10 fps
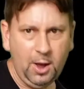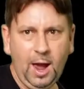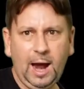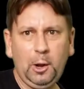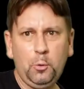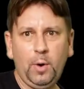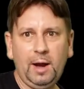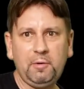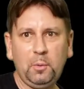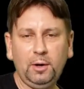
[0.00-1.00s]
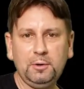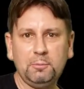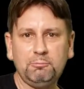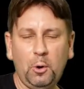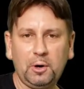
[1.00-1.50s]
Hello everyone,
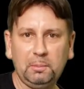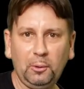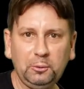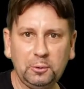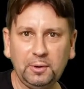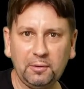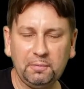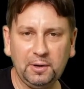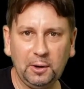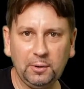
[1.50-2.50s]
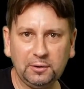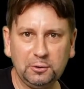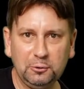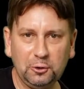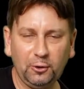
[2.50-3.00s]
welcome along to another video
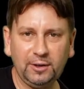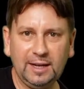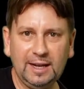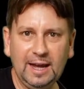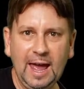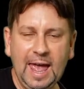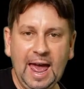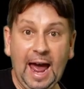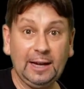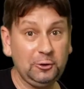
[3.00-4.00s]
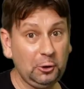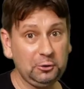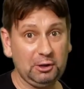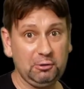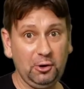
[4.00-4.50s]
lesson. John here, and Joe
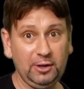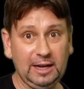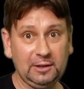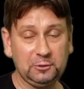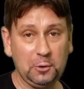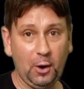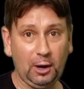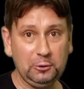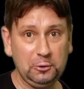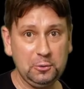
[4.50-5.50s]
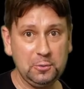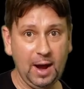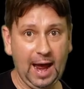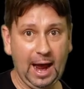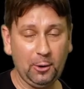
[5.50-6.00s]
Satriani has got a new
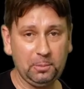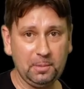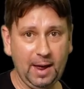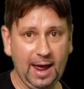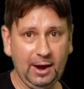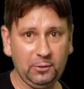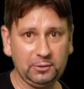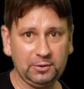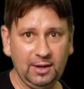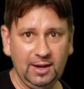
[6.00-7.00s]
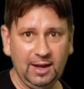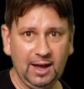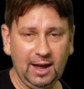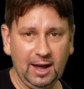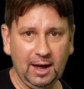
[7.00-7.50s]
album out,
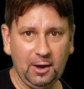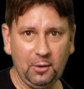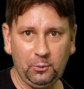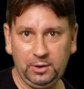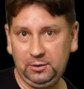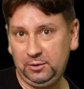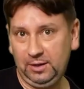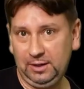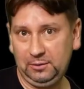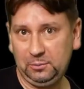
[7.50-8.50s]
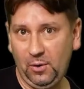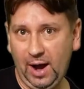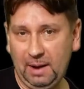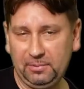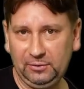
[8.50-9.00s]
which is What
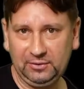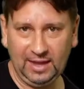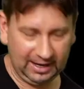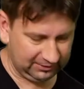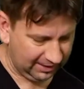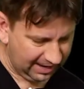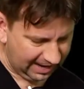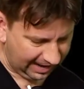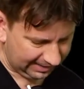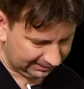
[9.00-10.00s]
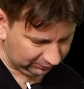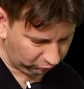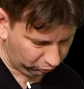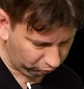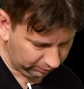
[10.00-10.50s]
Happens Next, and it's
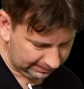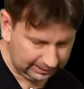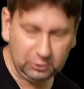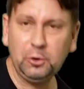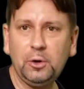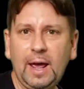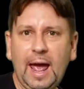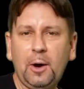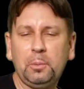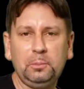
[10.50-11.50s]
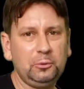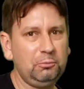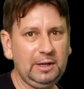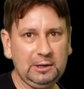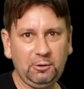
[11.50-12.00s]
a really good album, some
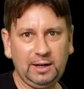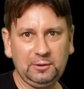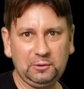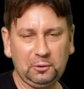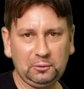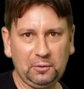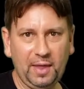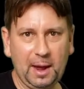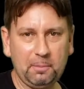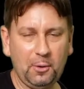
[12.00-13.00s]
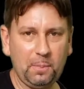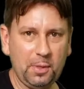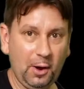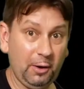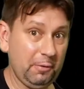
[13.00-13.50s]
really great songs on that, but
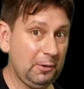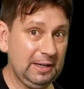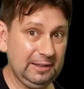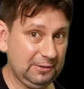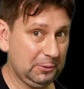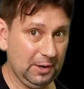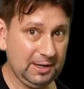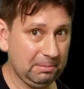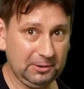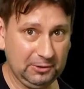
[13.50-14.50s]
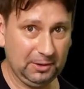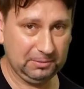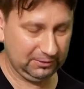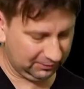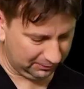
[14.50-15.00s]
I've only listened to it a couple of
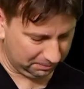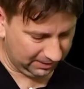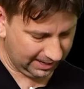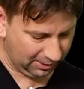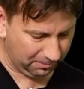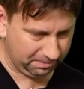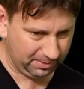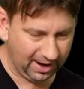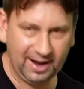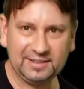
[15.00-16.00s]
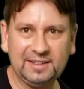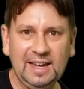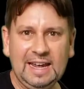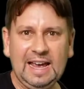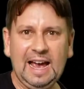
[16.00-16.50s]
times since it's been out, but
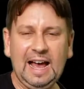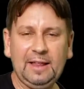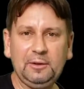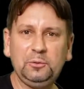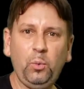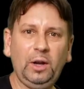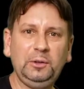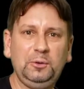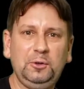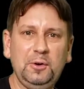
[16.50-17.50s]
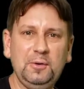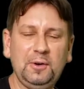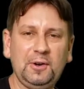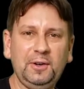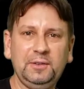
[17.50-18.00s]
there's one tune
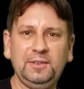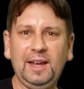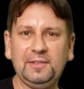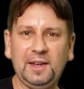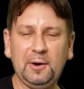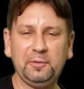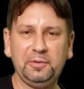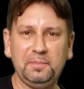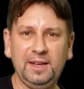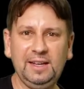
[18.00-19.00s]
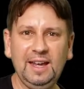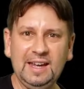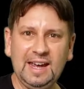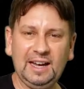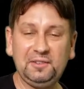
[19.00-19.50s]
that kind of stands out for me,
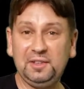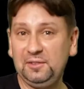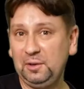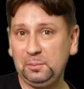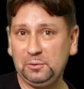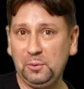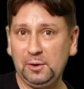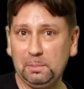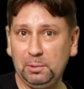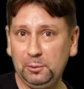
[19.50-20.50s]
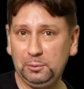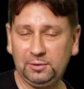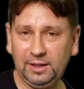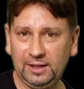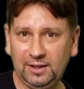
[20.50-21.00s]
and since I was doing a
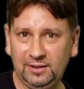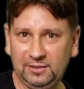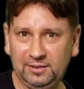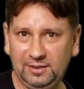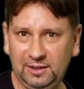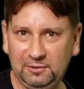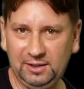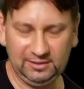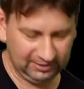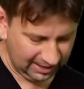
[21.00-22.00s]
blues lick series,